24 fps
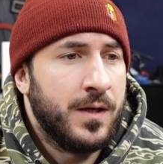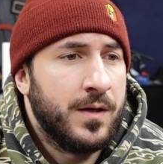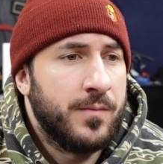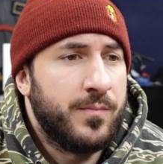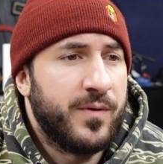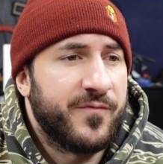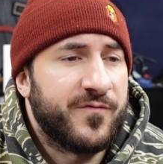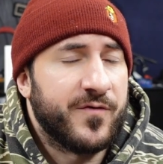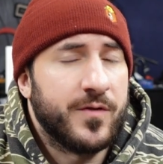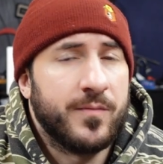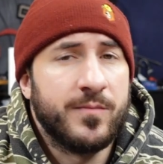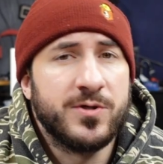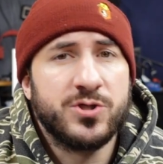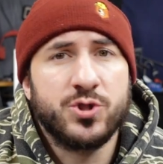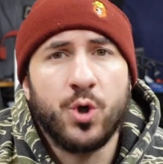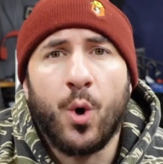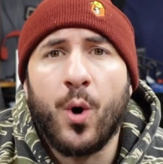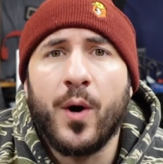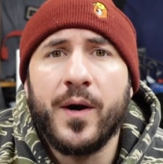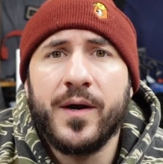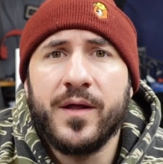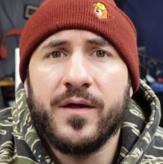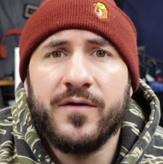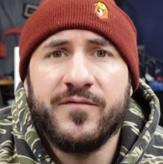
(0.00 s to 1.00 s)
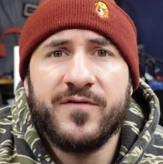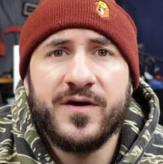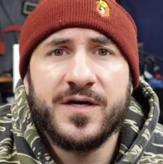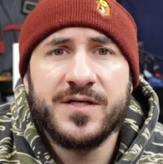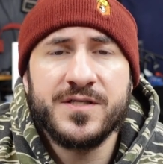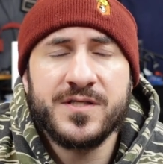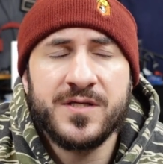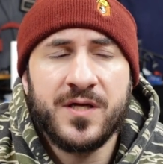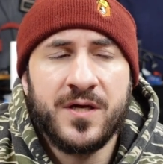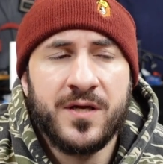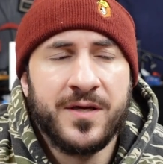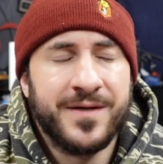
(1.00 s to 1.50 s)
But for the majority of
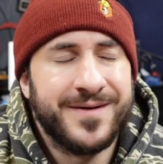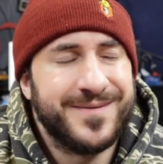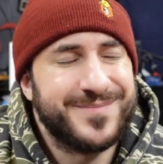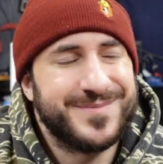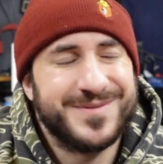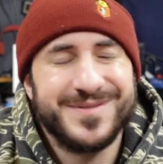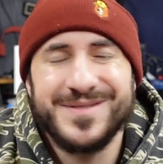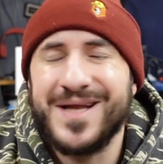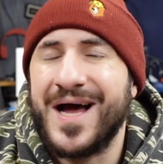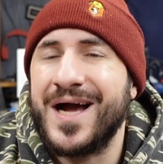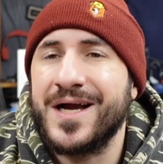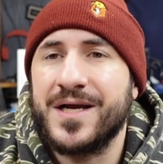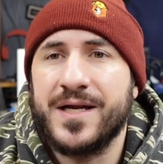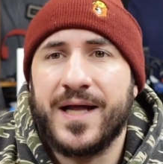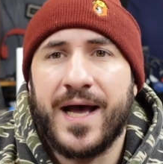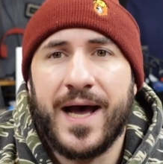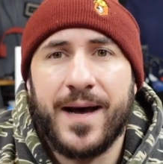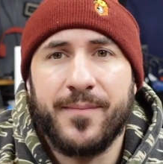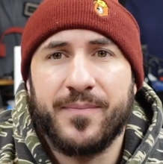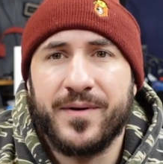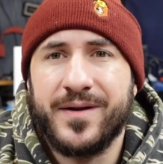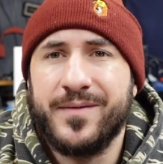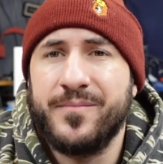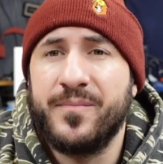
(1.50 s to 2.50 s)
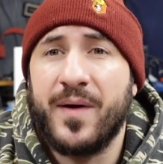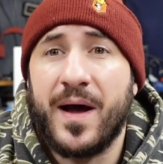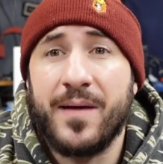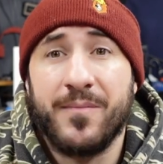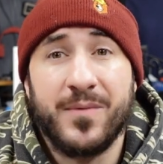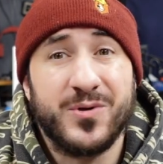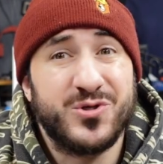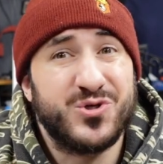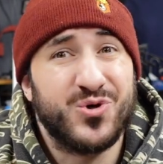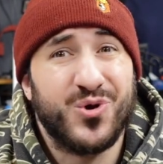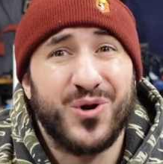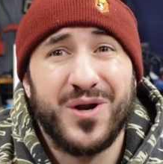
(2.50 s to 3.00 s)
us, it's not going to happen. And by
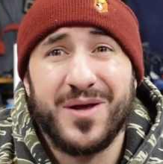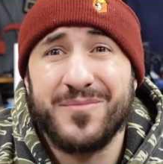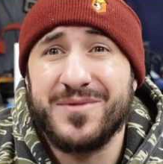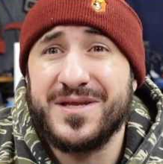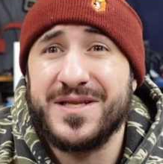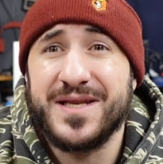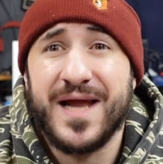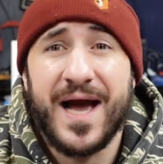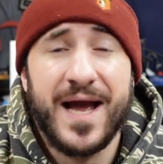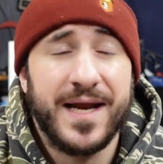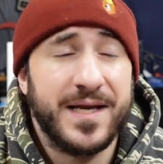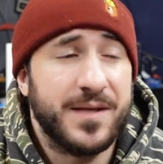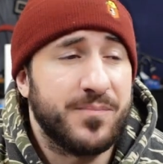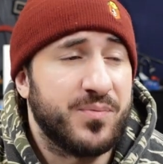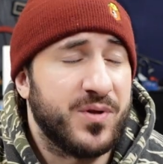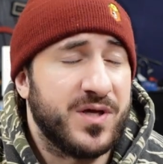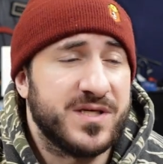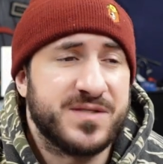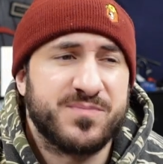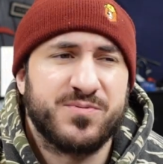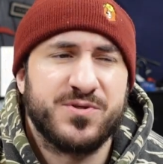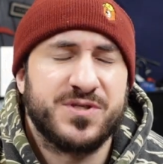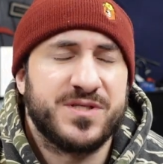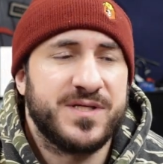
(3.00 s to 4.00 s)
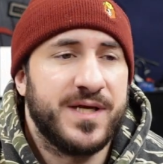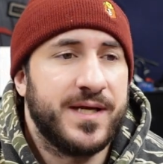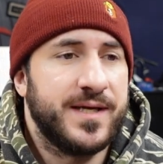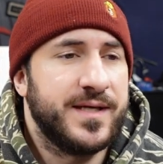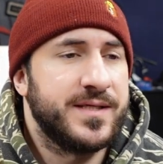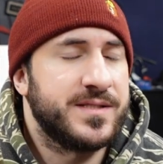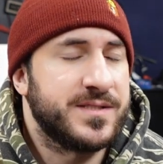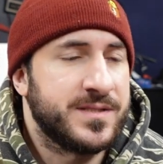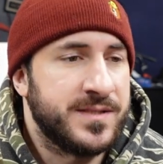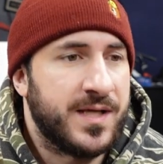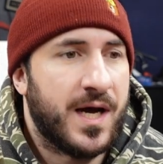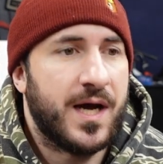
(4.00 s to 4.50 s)
majority, I mean 90 plus percent.
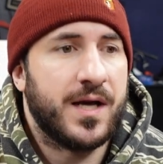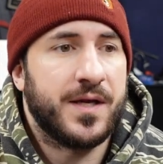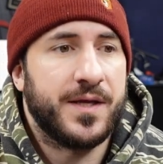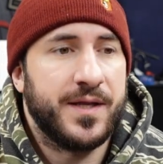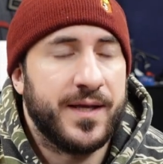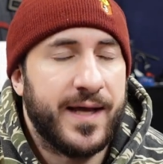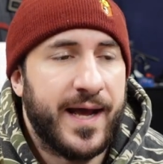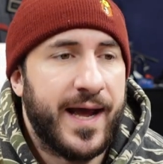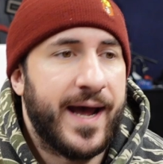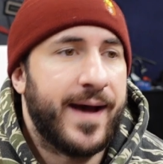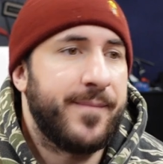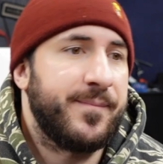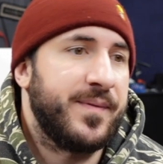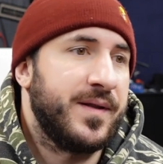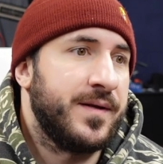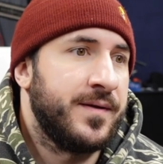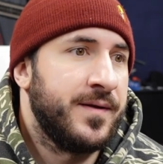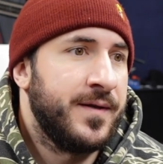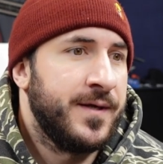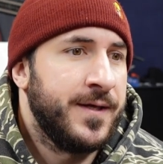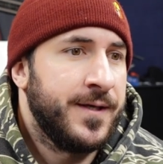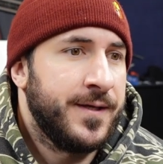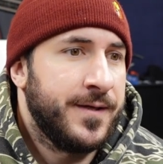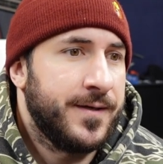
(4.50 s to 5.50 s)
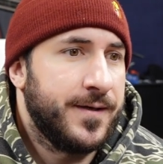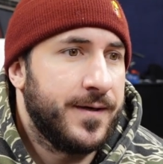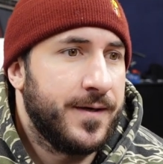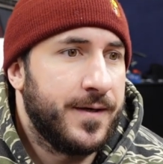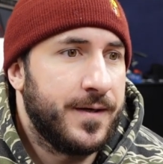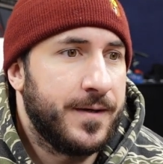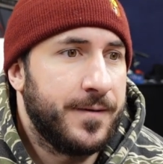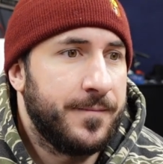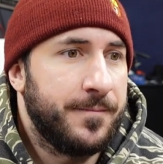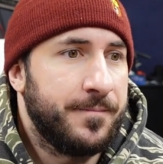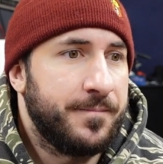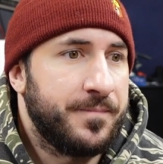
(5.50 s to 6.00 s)
It's not going to happen.
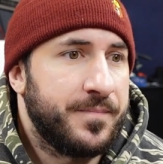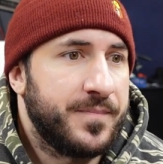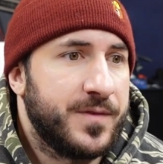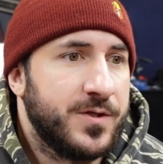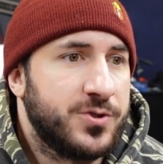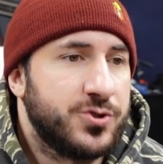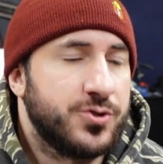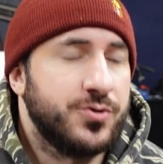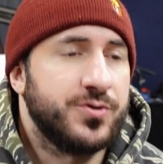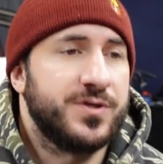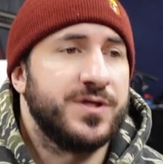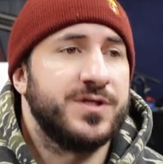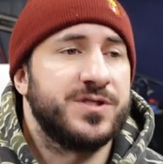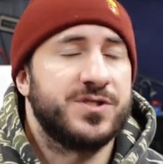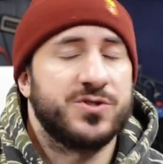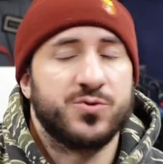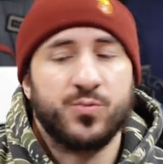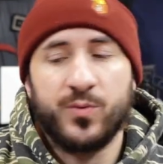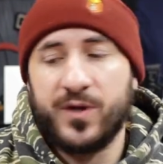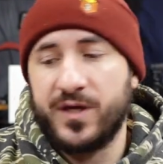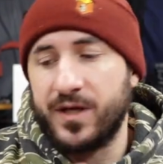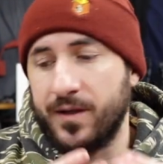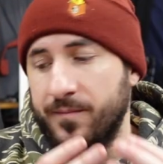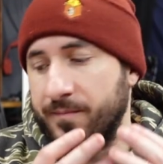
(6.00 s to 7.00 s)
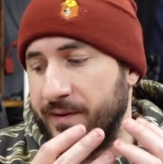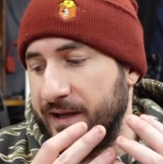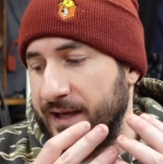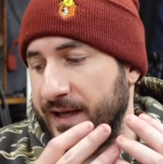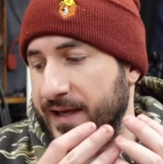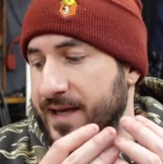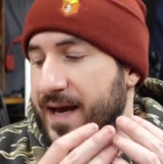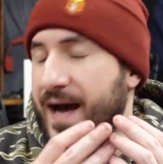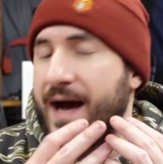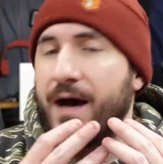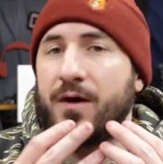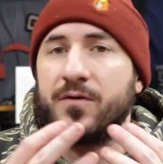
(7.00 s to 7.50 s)
Um, the truth is, is we can
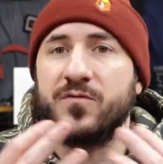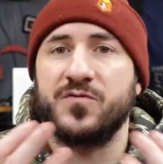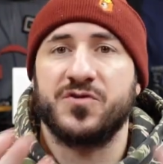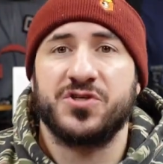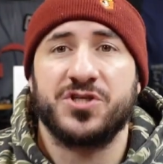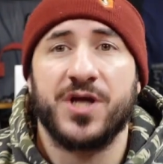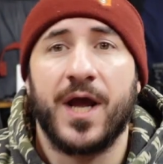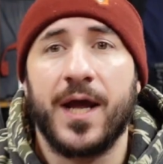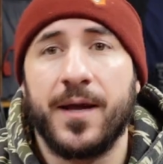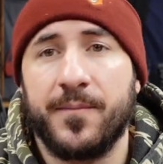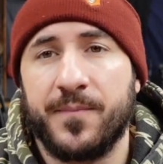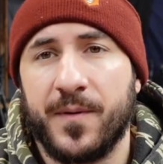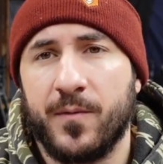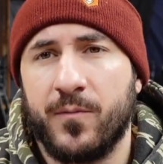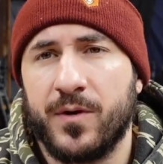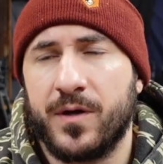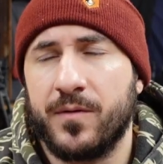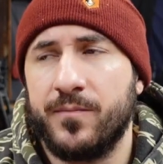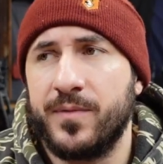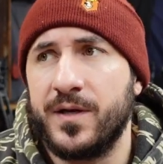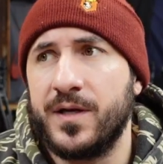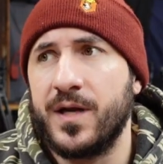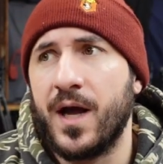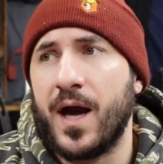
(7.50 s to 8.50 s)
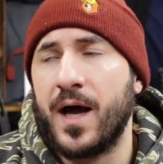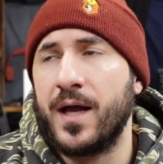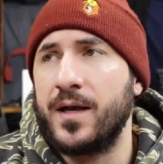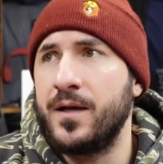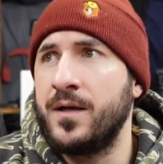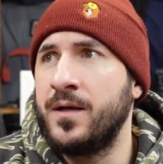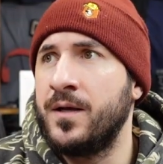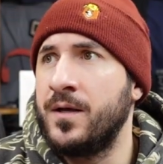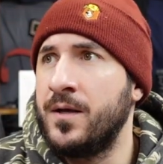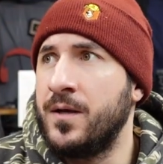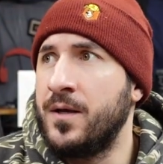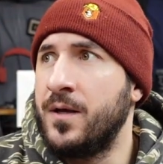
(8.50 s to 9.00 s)
be out of shape and we can be
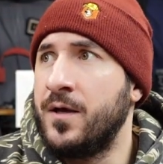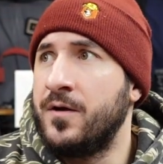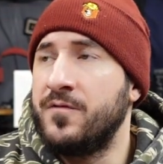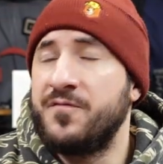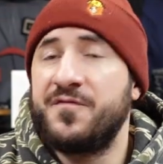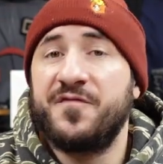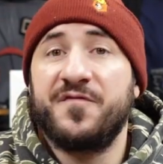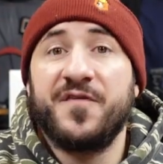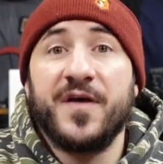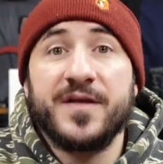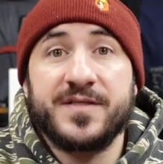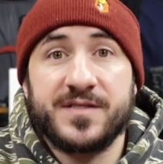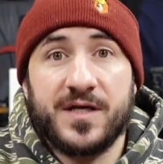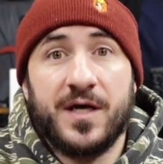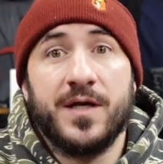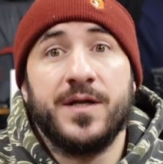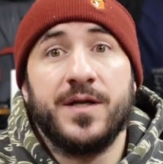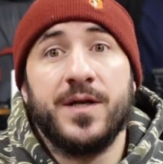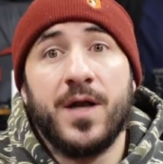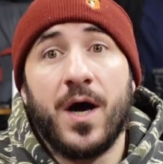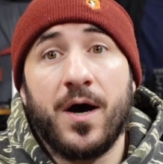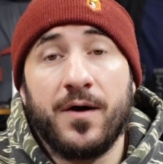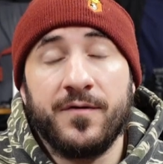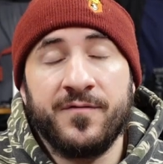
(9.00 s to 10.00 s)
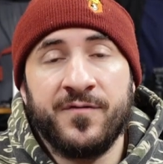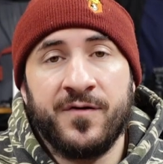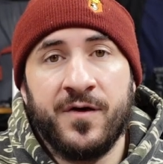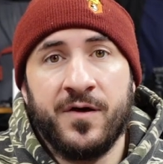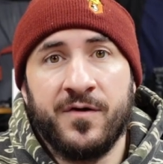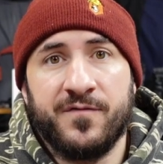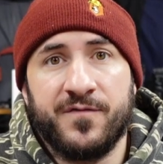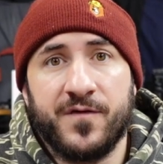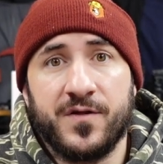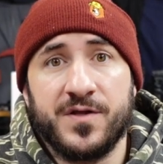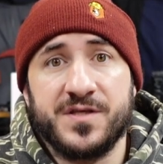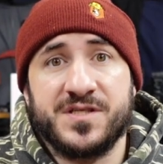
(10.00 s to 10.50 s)
not fit
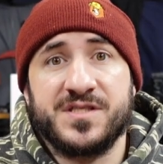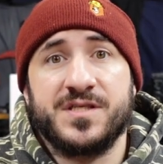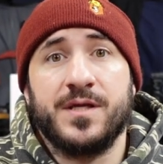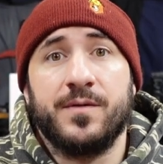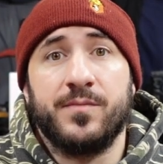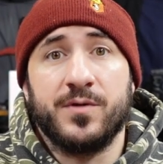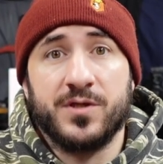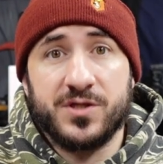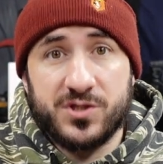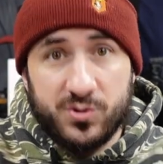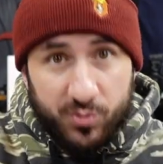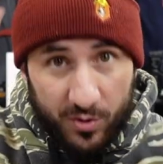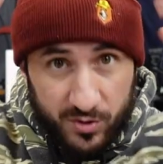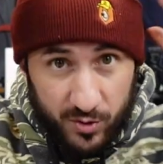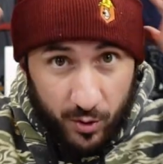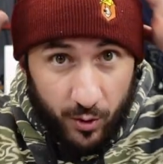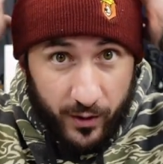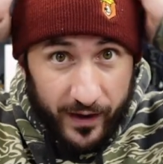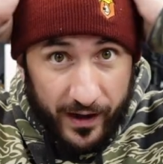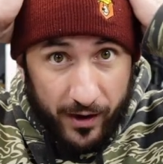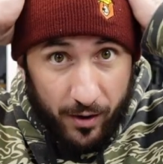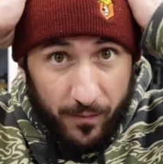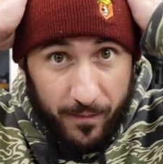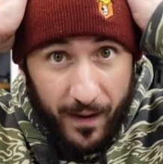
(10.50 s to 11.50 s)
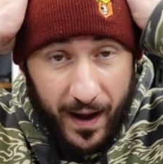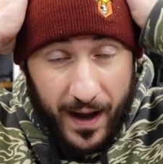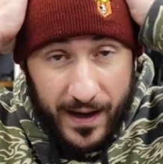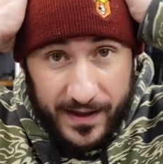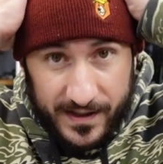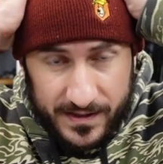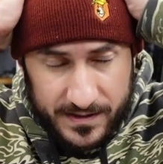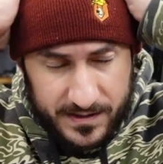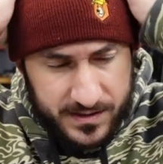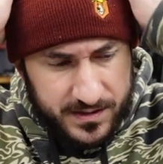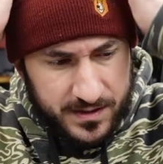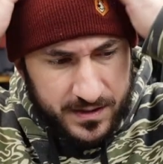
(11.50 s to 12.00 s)
enough for the stimulus we're throwing at our
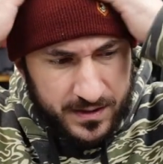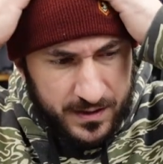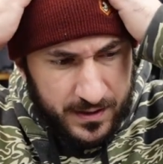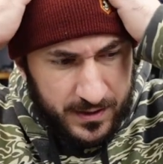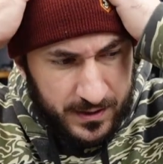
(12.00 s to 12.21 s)
bodies.